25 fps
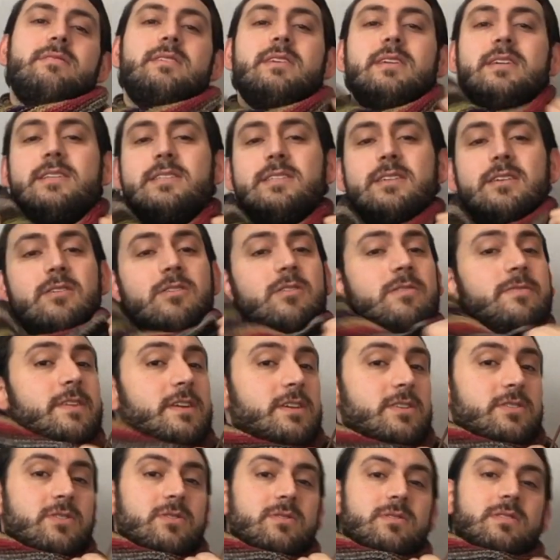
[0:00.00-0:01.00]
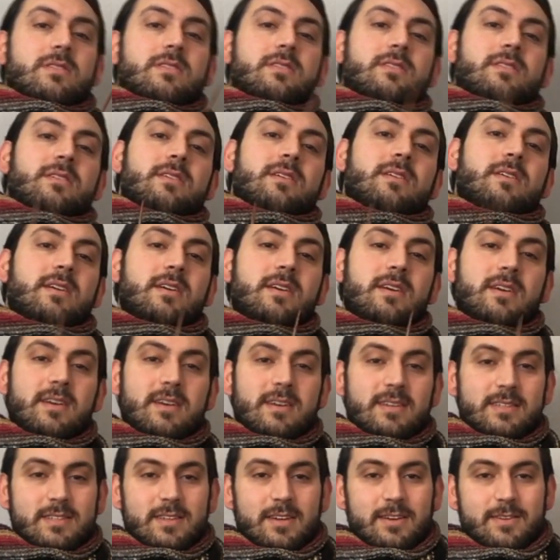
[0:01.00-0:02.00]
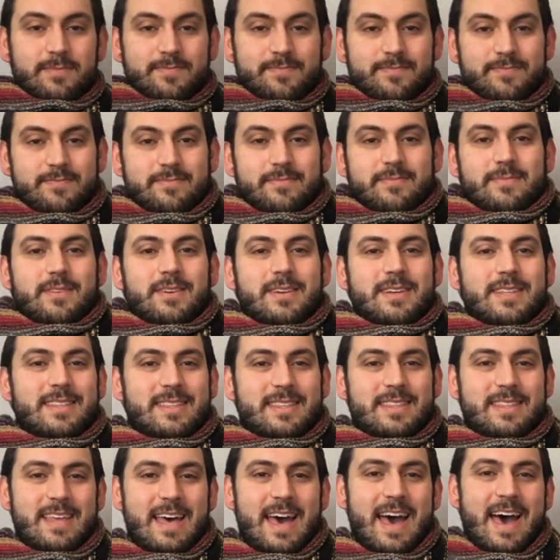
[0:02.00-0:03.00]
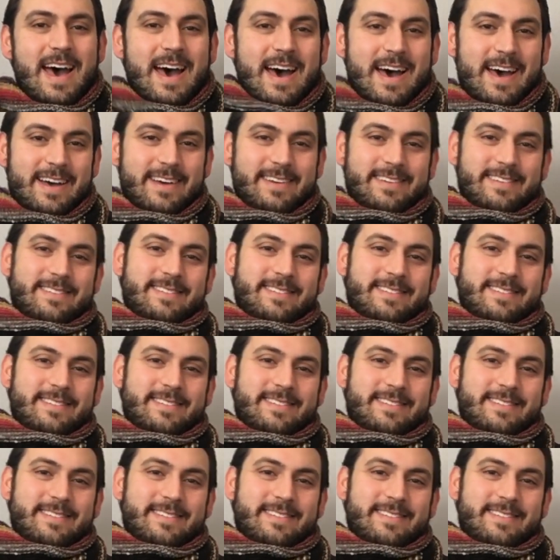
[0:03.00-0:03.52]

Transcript: easier over your shoulder. So, look at that.